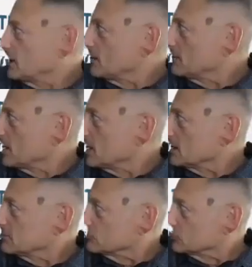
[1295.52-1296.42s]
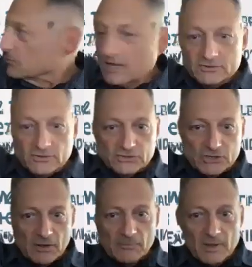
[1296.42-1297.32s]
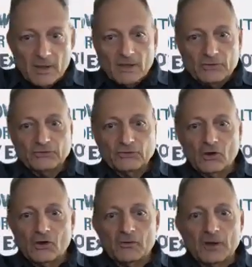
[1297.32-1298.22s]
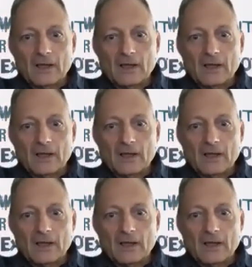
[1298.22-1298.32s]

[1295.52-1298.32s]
my roommate just showed up, so